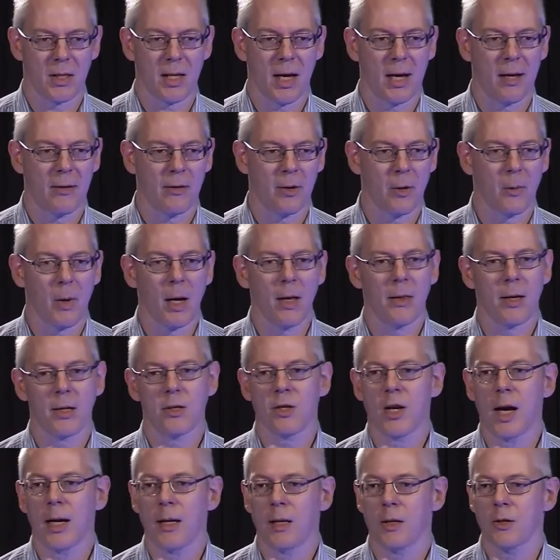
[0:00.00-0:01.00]
and the way they're
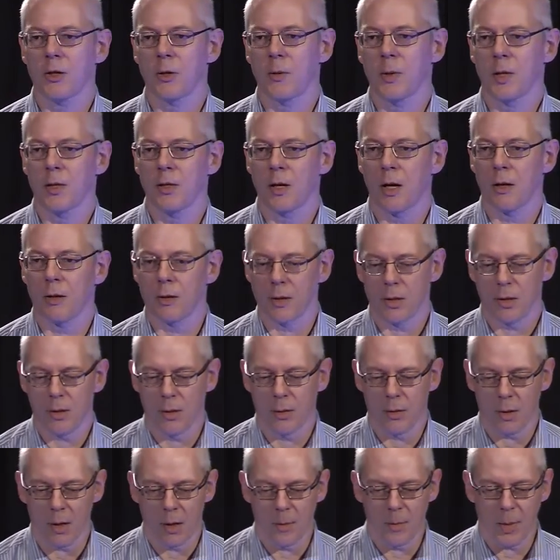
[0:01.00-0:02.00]
chatting to each other is
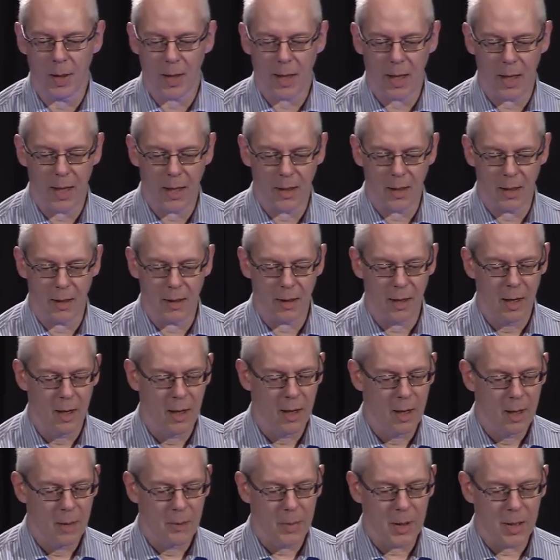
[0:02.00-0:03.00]
too complicated.
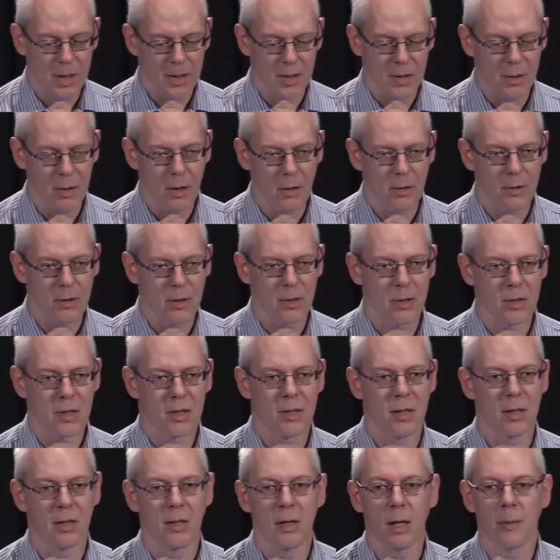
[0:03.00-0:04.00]
But it's not
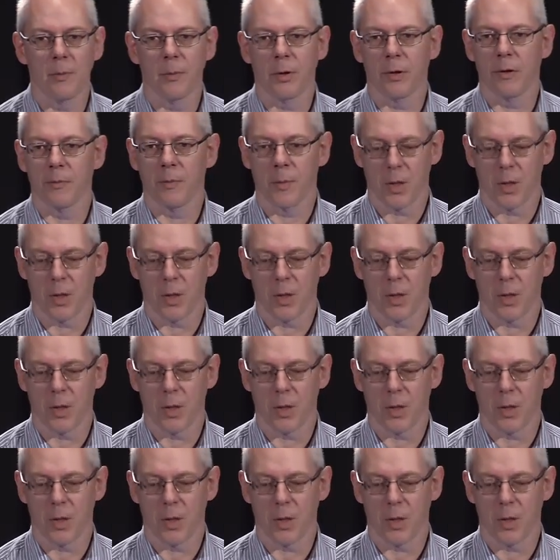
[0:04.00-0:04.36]
just the number of